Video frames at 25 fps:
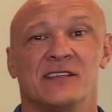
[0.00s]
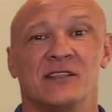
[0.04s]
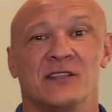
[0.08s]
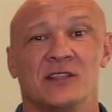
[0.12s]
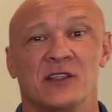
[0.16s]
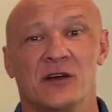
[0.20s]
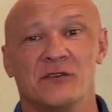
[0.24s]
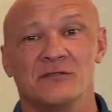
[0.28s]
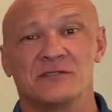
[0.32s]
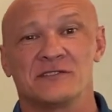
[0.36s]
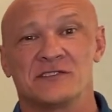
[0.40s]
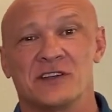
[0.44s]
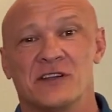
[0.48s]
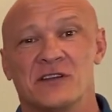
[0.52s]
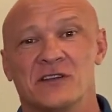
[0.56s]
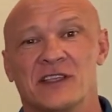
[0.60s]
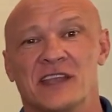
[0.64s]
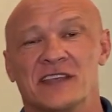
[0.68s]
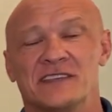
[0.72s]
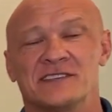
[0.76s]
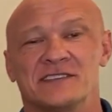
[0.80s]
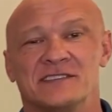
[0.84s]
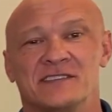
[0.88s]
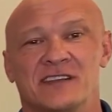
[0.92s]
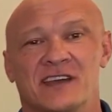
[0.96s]
Lone Star
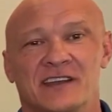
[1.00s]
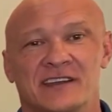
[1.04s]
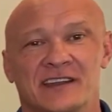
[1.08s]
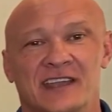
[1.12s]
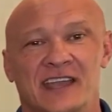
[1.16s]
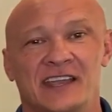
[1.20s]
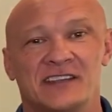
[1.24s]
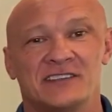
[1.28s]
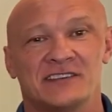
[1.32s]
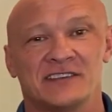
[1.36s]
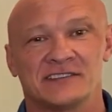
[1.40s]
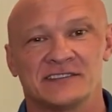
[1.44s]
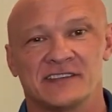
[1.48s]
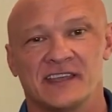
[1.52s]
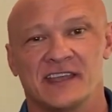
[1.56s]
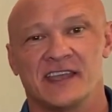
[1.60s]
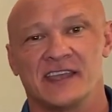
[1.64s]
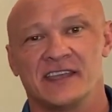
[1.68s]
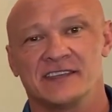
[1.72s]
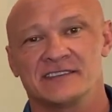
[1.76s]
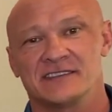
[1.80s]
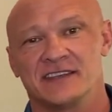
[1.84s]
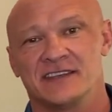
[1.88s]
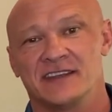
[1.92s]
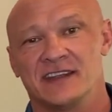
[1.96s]
lesson on
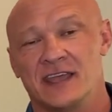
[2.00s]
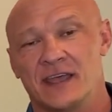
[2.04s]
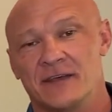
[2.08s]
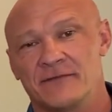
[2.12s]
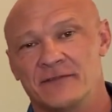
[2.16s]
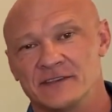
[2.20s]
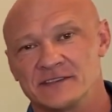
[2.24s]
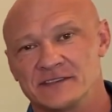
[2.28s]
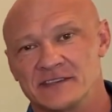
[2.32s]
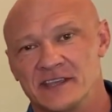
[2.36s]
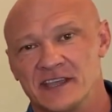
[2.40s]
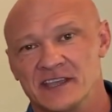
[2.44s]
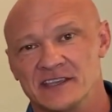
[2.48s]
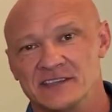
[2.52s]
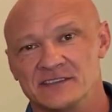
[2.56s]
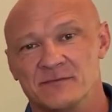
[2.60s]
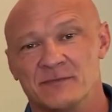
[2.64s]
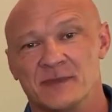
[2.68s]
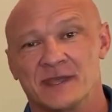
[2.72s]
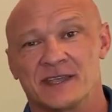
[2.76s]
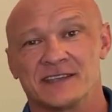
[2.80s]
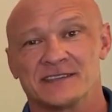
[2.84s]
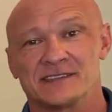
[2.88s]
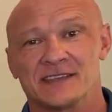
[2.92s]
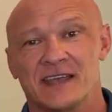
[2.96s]
HSAs and FSAs
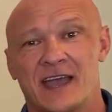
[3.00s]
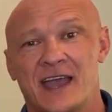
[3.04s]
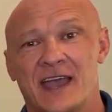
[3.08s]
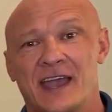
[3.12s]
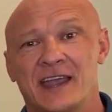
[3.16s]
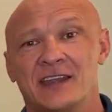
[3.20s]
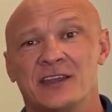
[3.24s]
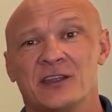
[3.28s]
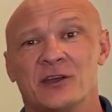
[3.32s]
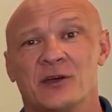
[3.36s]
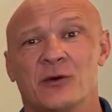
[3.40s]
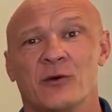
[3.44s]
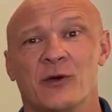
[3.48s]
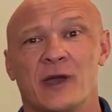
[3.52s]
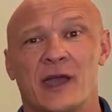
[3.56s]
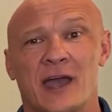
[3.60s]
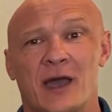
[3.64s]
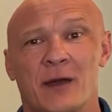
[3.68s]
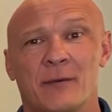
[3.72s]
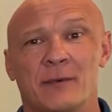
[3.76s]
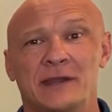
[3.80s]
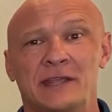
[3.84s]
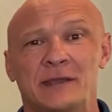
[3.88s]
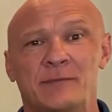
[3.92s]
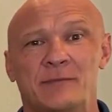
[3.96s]
because I know
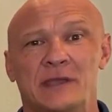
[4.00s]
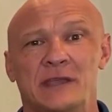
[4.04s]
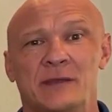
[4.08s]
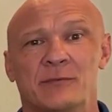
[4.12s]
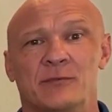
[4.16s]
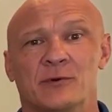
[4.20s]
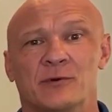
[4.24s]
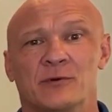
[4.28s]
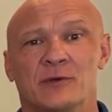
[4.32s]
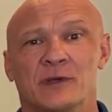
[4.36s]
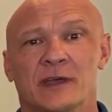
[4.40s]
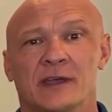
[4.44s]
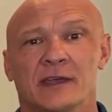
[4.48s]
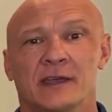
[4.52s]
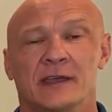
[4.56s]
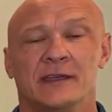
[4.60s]
how many people